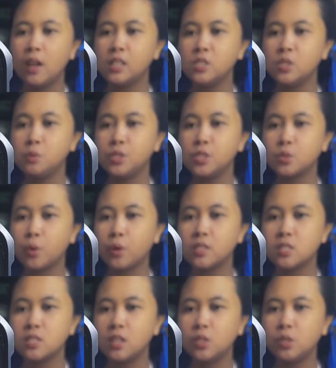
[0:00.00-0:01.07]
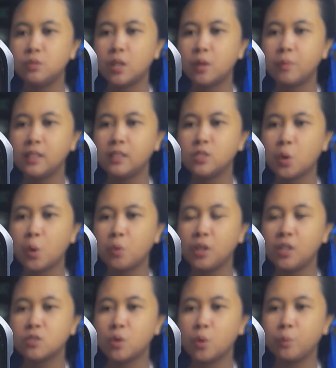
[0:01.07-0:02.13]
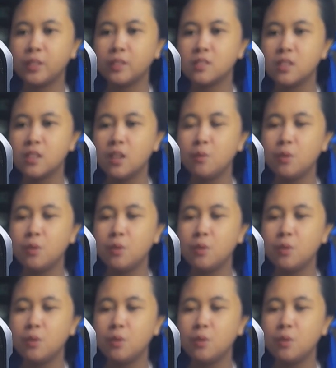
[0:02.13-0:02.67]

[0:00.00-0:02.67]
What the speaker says: a jewelry store in Sidakuna, Pellet Corporation, opened.